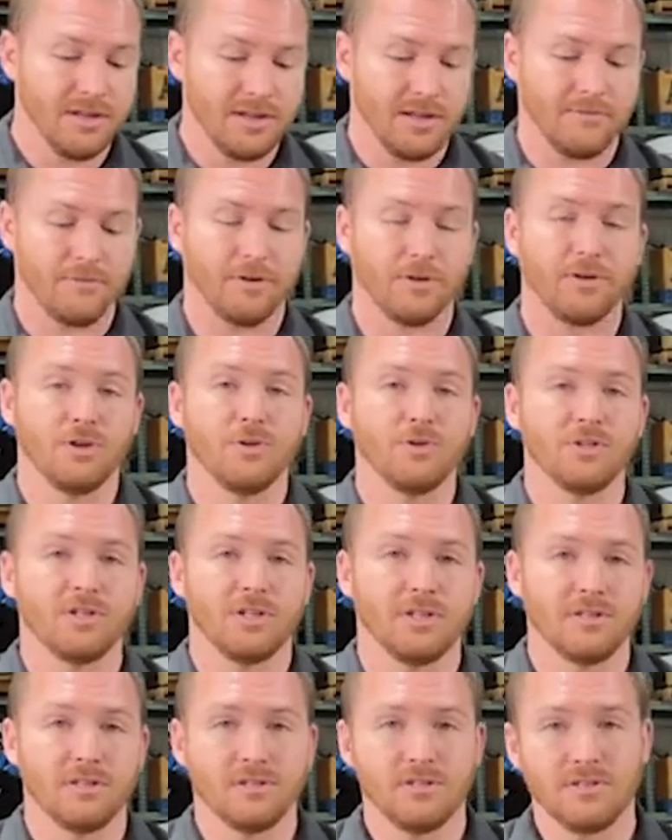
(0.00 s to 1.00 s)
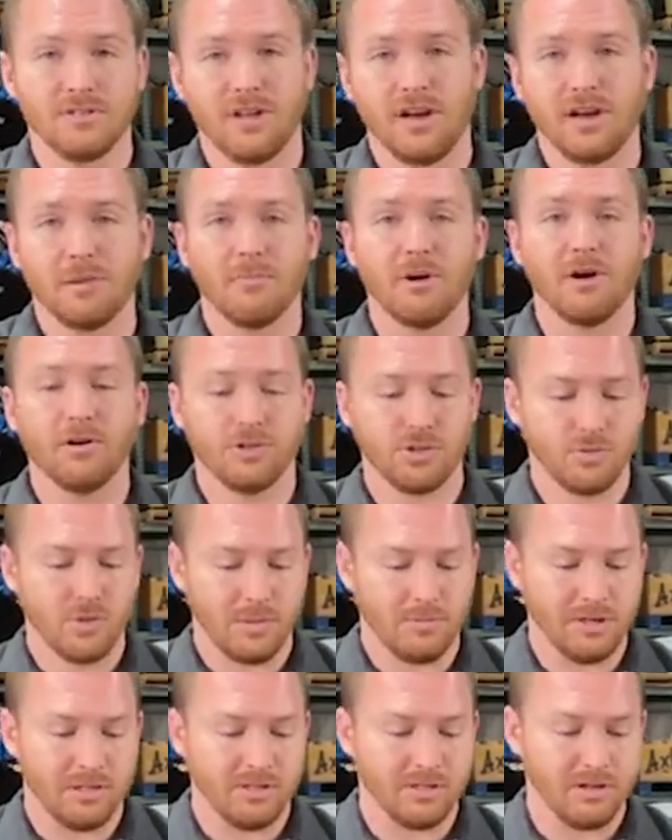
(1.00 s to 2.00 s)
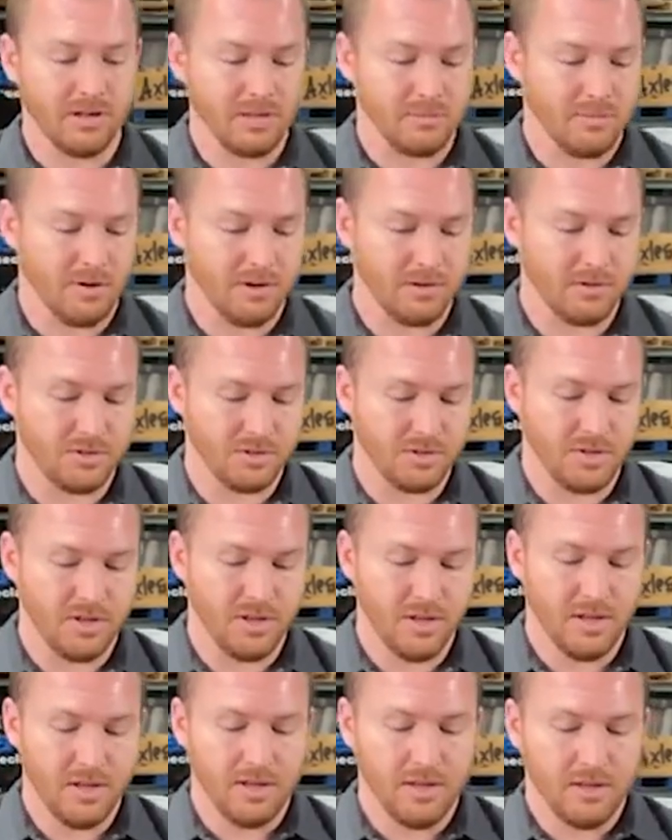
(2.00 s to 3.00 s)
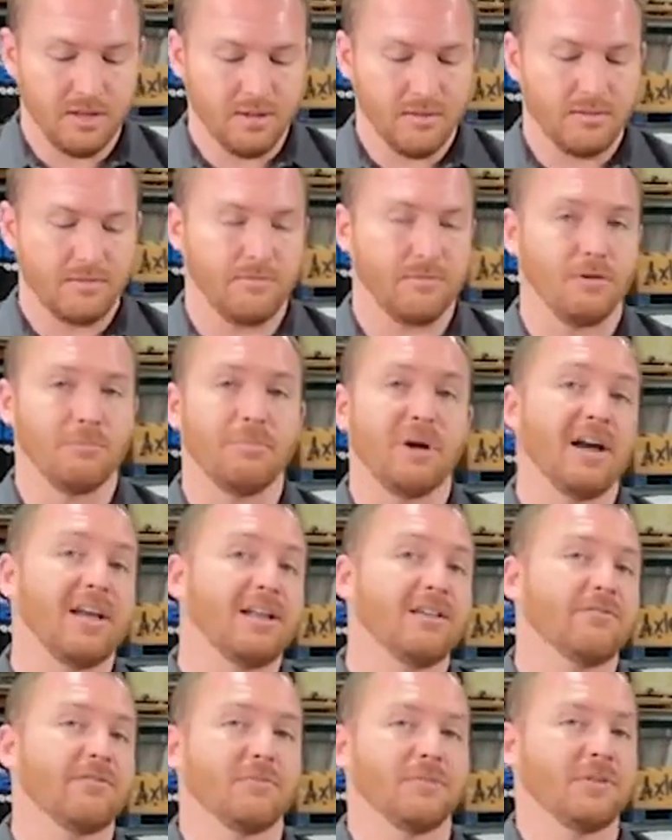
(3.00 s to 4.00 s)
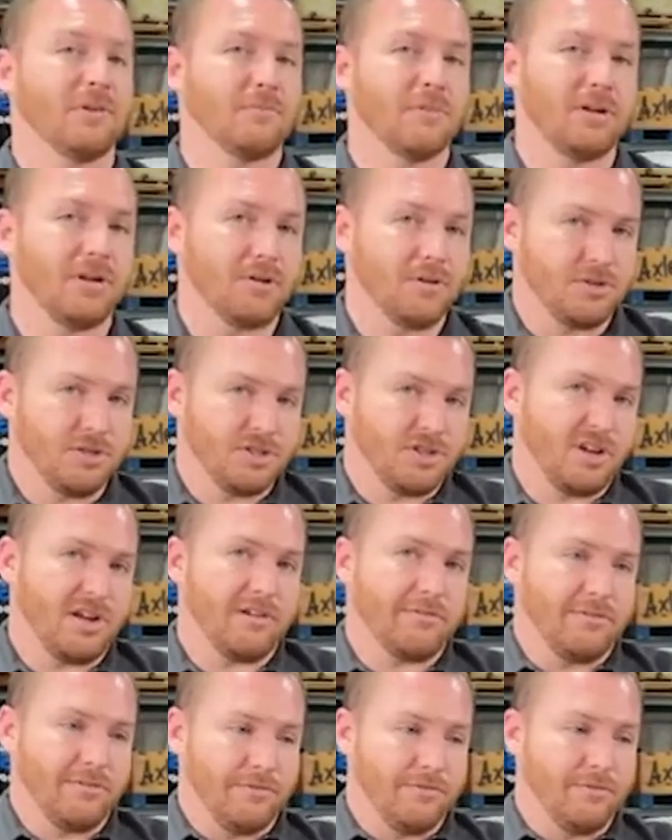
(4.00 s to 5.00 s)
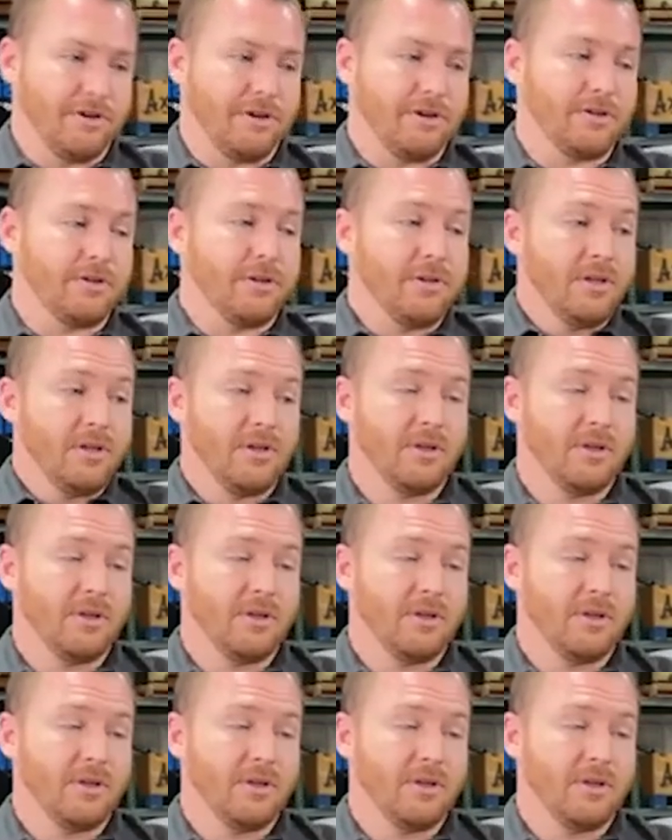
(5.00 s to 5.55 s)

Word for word: If you're using stock parts, swapping stock parts, if you're buying it from somebody or just got it for free,